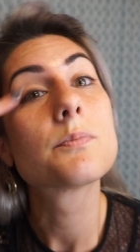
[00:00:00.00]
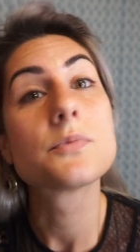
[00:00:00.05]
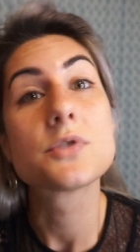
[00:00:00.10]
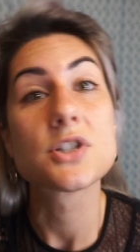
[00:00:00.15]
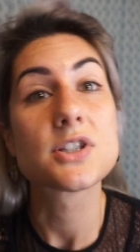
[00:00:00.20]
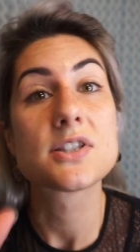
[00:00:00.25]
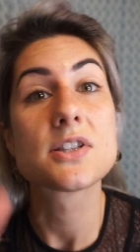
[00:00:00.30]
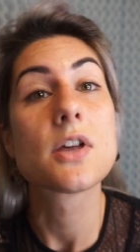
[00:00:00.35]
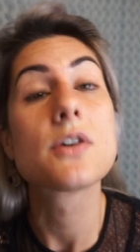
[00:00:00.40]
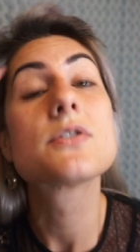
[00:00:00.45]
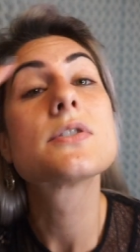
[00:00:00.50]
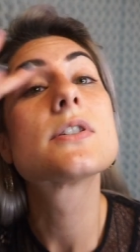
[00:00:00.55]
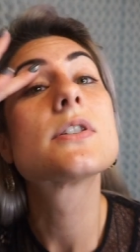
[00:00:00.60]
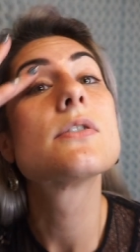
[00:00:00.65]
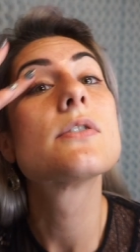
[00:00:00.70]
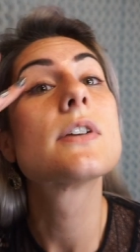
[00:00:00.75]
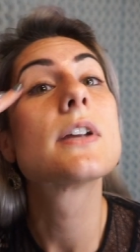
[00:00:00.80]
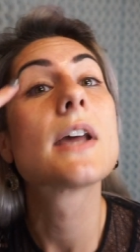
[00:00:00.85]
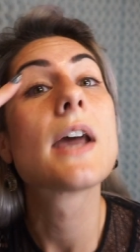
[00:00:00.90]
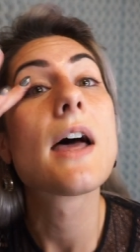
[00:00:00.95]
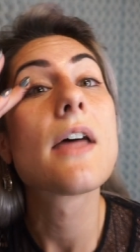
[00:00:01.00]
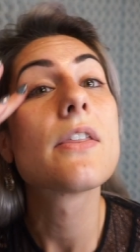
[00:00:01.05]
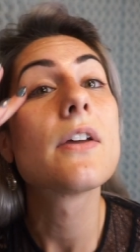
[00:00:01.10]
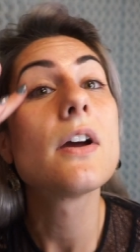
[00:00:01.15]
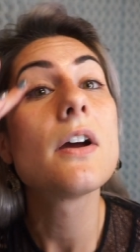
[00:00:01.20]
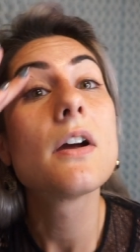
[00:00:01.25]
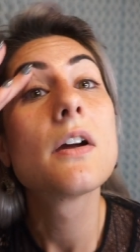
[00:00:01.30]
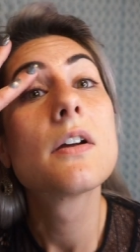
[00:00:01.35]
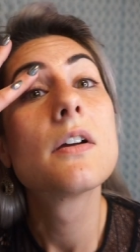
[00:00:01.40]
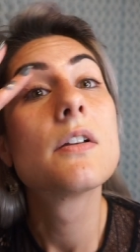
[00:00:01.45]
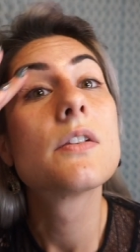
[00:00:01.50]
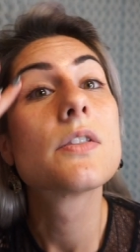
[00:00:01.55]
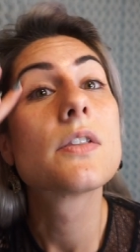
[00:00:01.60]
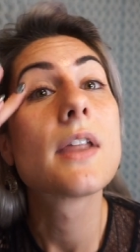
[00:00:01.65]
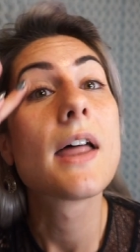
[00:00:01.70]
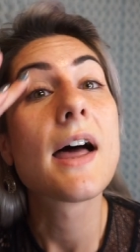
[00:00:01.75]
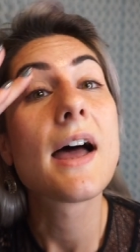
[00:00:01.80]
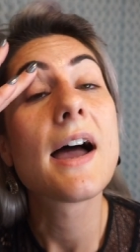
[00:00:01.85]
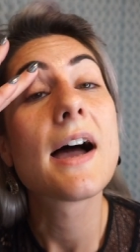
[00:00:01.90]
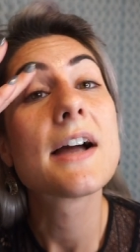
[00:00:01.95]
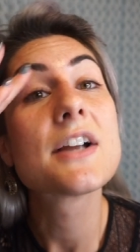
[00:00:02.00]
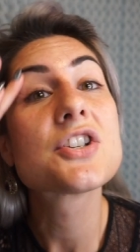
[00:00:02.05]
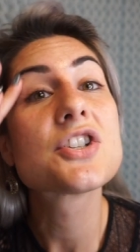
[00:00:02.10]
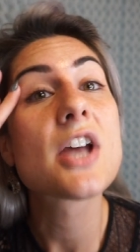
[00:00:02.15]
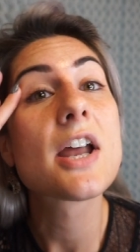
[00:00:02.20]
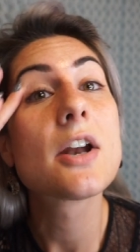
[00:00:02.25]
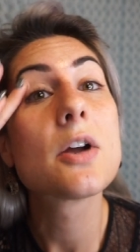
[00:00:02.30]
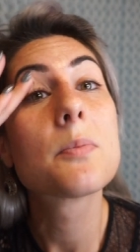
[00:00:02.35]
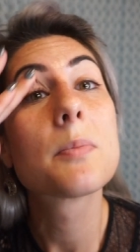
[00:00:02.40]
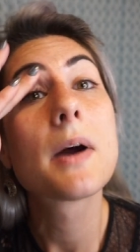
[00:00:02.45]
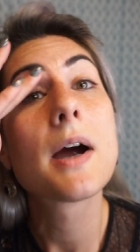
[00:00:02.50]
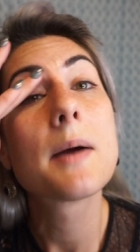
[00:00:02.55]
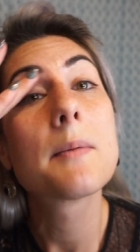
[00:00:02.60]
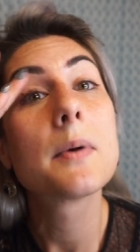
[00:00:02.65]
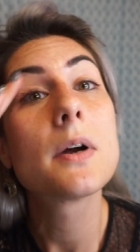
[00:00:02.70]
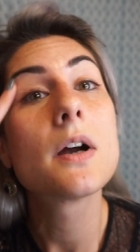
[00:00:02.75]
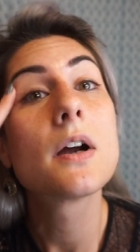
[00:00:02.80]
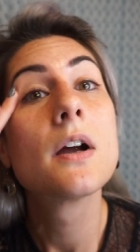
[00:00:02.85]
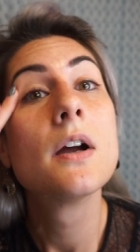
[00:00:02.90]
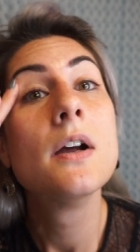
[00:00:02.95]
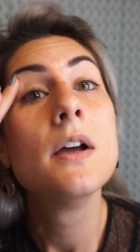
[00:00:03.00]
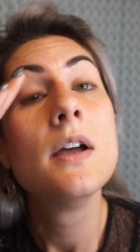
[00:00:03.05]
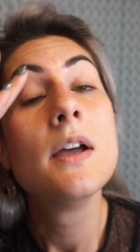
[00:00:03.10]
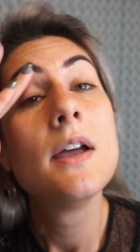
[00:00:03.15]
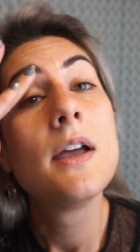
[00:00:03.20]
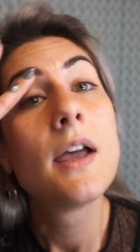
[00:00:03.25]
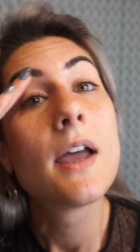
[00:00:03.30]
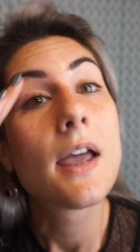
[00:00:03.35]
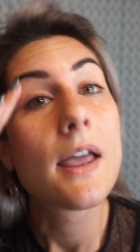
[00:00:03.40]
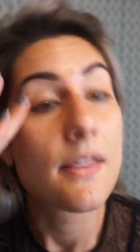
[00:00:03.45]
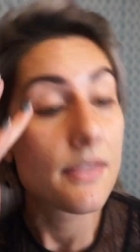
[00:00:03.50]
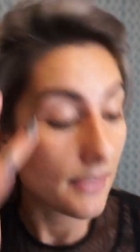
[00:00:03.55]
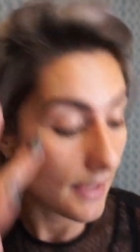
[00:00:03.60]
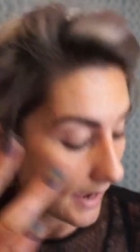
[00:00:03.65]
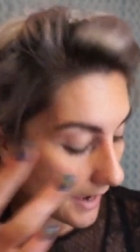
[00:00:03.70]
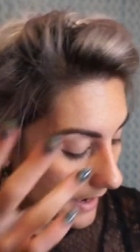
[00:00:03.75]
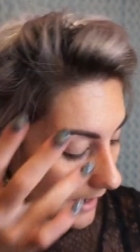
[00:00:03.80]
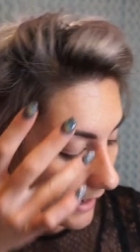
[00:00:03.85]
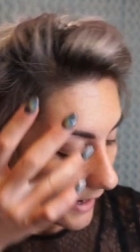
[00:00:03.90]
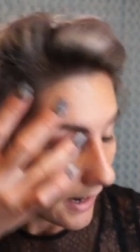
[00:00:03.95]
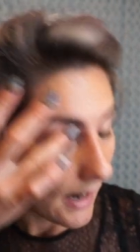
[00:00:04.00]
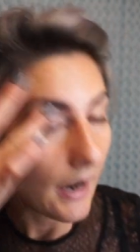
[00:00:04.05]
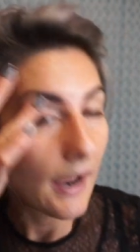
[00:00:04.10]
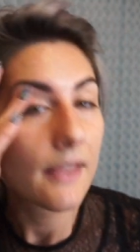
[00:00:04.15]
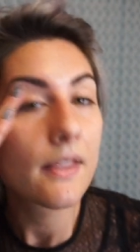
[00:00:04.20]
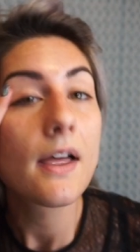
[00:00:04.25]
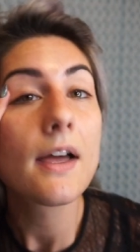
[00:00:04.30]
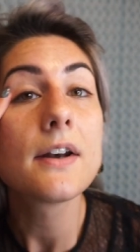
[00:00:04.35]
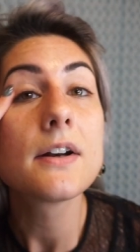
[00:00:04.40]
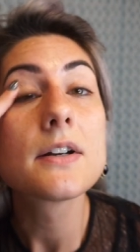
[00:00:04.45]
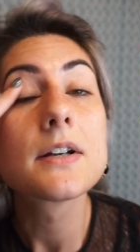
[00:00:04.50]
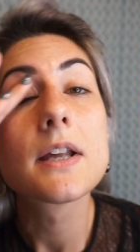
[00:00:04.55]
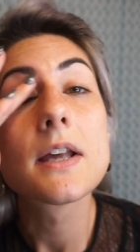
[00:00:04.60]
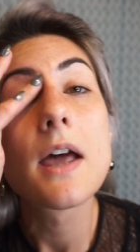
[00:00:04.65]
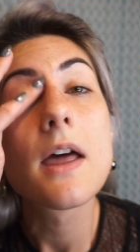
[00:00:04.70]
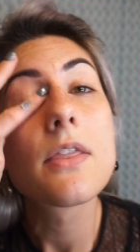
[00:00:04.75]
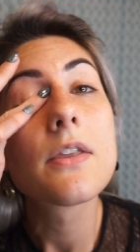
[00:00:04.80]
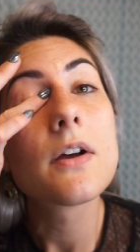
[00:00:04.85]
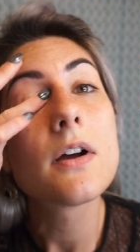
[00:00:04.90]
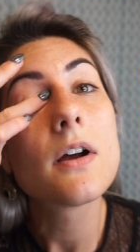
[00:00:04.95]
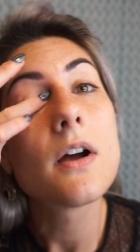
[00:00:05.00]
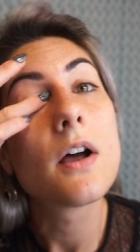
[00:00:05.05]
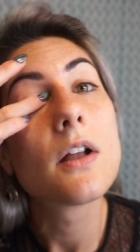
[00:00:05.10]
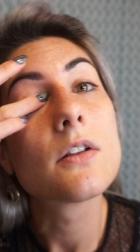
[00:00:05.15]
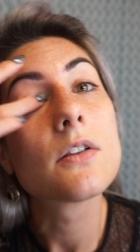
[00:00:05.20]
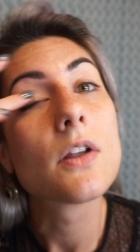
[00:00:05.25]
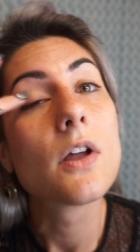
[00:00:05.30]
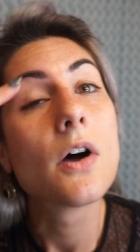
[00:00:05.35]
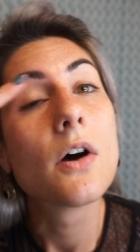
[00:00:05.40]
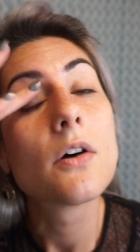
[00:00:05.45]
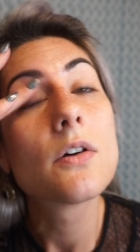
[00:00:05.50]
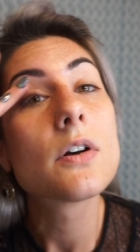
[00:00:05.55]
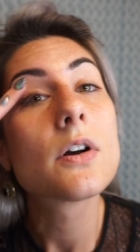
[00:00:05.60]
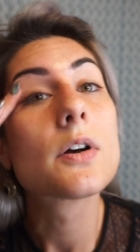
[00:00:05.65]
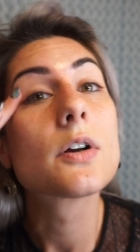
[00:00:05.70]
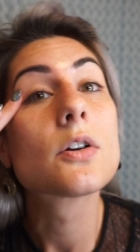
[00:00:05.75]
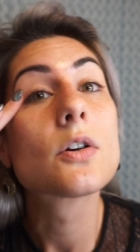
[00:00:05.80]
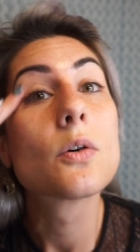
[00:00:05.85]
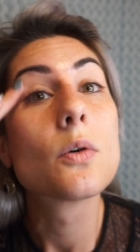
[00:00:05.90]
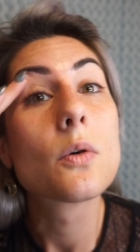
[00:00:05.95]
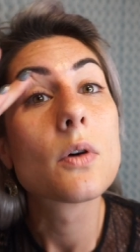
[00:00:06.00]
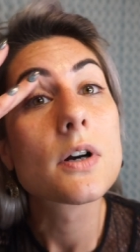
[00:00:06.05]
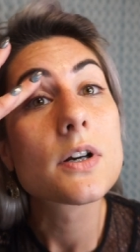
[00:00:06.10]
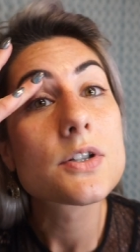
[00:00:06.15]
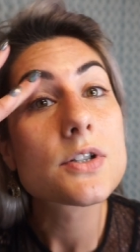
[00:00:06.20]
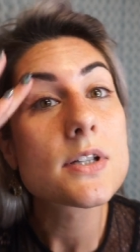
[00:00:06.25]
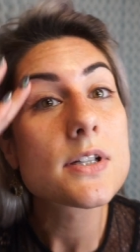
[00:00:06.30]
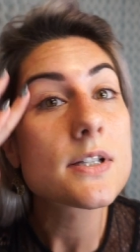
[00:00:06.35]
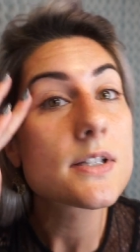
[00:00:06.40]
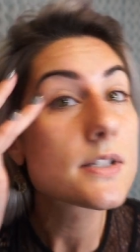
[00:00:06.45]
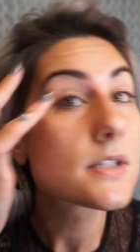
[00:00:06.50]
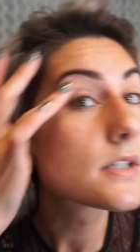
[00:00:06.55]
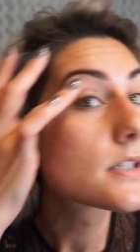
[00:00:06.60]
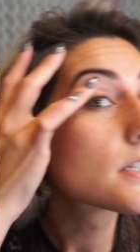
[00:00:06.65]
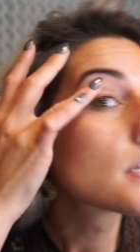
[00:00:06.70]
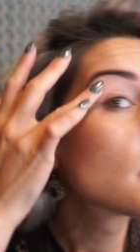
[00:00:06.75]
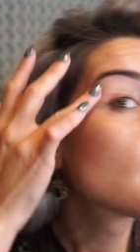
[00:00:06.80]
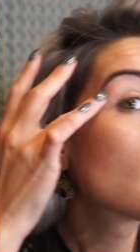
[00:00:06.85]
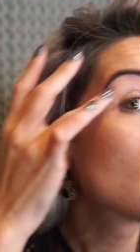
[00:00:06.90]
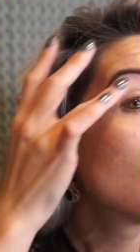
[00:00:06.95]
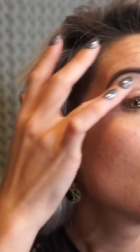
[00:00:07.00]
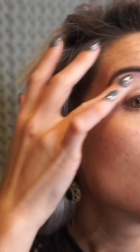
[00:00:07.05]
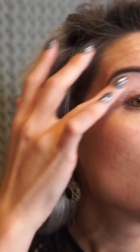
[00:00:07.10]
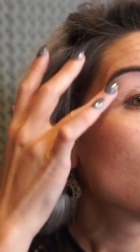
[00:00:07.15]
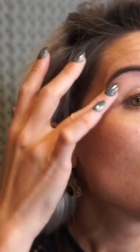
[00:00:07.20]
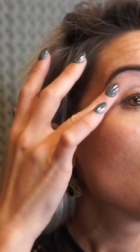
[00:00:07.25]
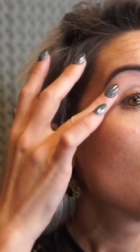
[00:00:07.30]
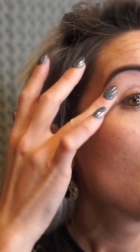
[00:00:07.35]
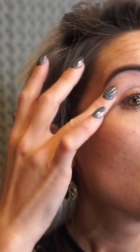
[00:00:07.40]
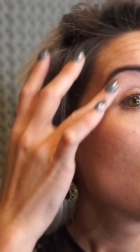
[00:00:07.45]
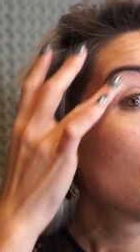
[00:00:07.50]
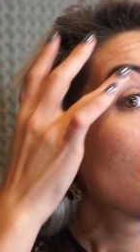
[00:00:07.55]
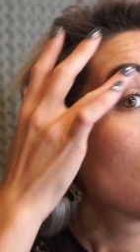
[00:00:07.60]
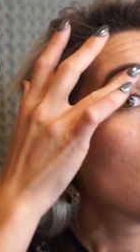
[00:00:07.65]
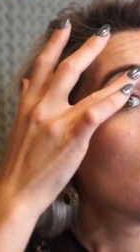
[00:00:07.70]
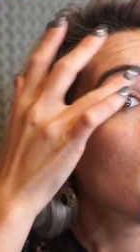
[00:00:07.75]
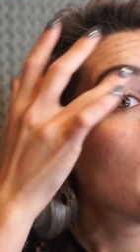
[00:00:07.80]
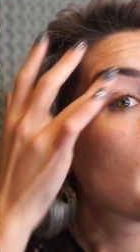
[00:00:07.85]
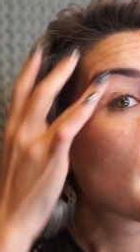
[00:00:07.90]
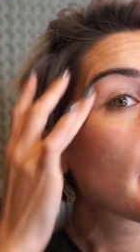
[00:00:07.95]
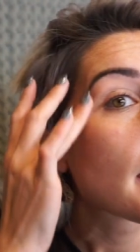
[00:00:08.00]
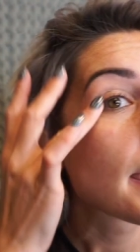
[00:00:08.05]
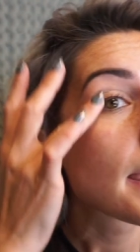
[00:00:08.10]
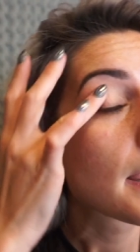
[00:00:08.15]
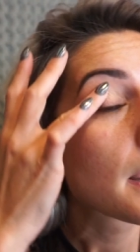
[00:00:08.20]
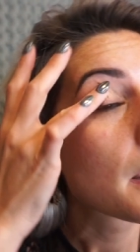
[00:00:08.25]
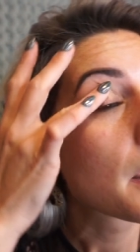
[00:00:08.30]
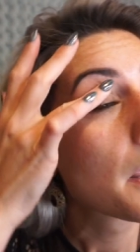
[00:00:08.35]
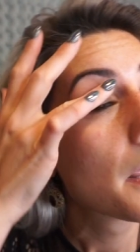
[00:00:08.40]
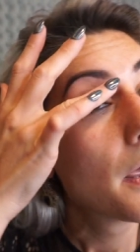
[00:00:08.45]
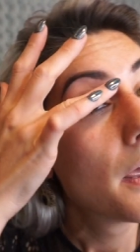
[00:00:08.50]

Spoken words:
Just those two together, that eyeshadow primer and that highlighter together alone are gorgeous. But